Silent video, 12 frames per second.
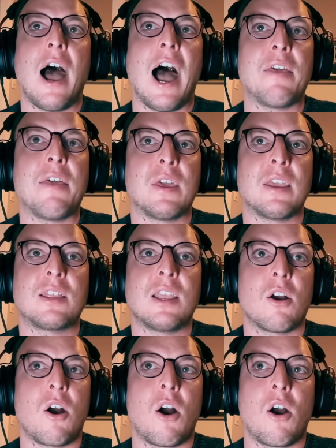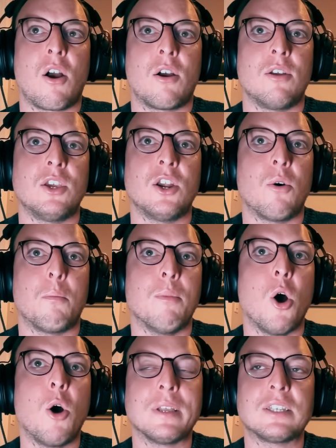I think there are, you know,
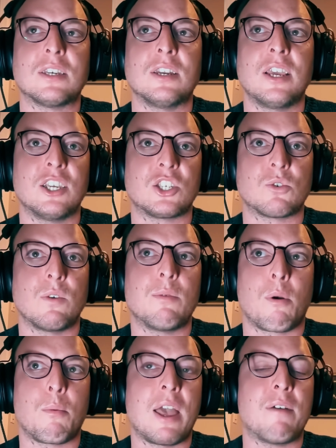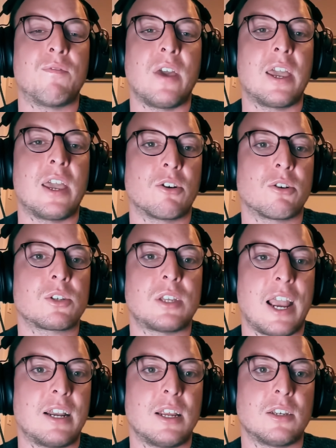moments in history where we have vague
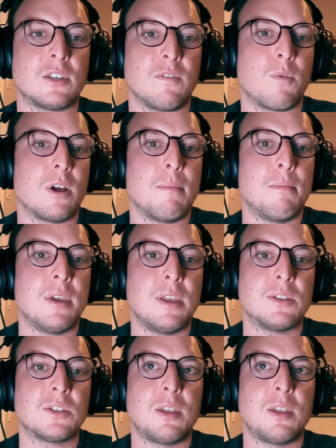understandings of what it means